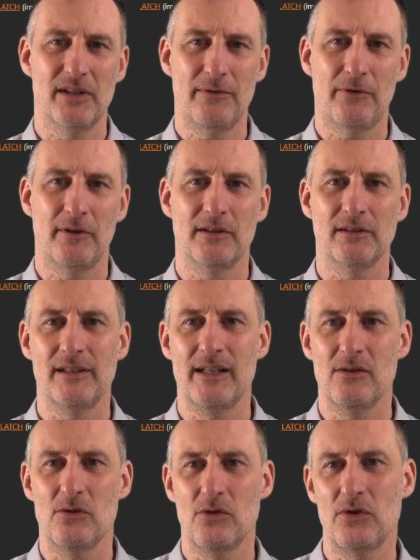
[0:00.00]

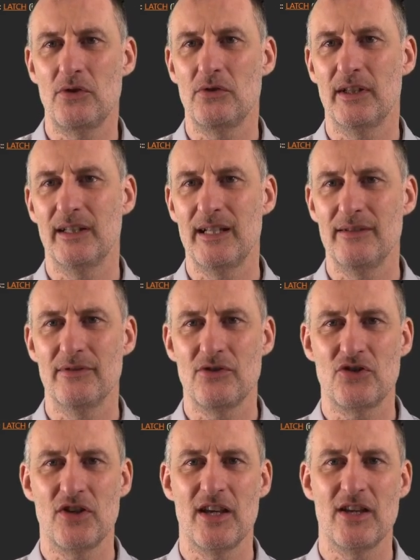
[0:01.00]
differently, or you can even
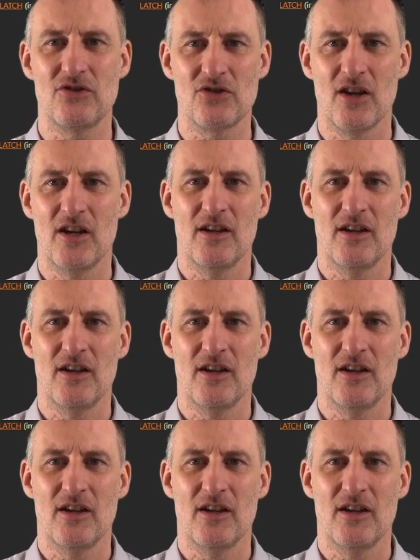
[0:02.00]
change